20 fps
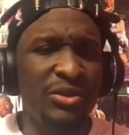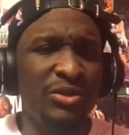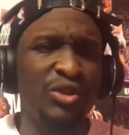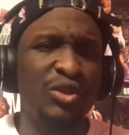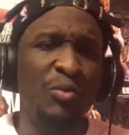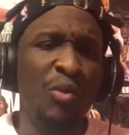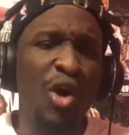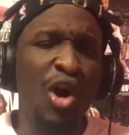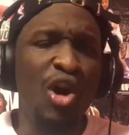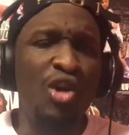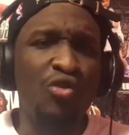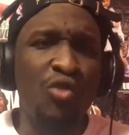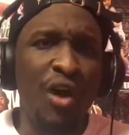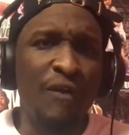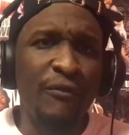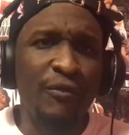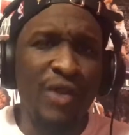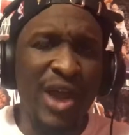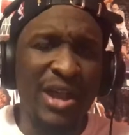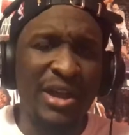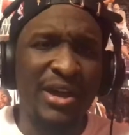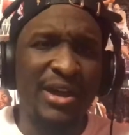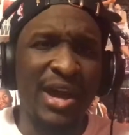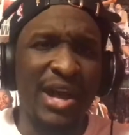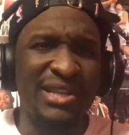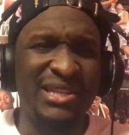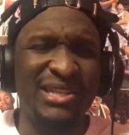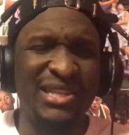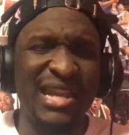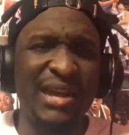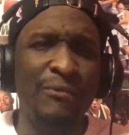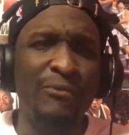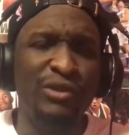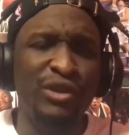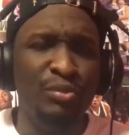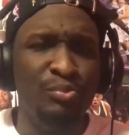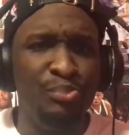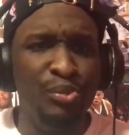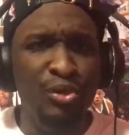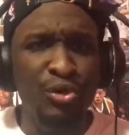Jamal Crawford, who had a stint
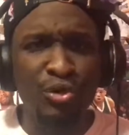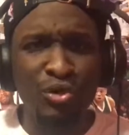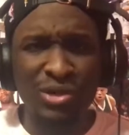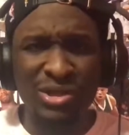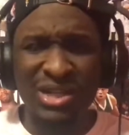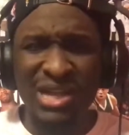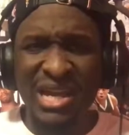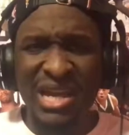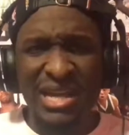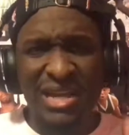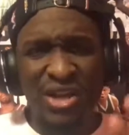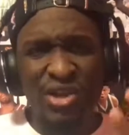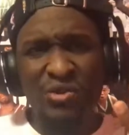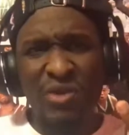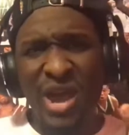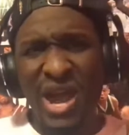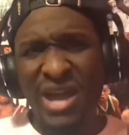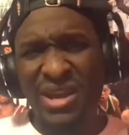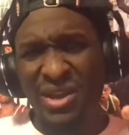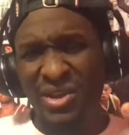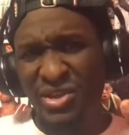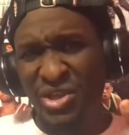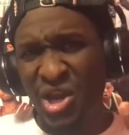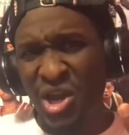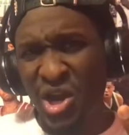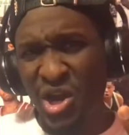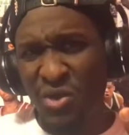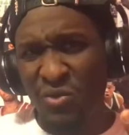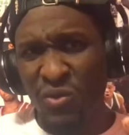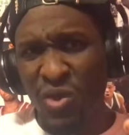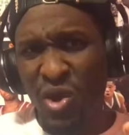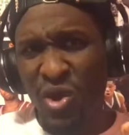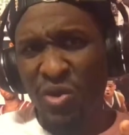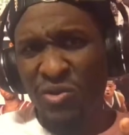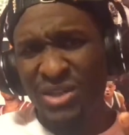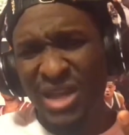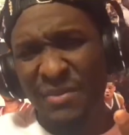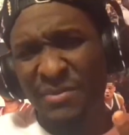with the Bulls. Then you add a Derrick Rose,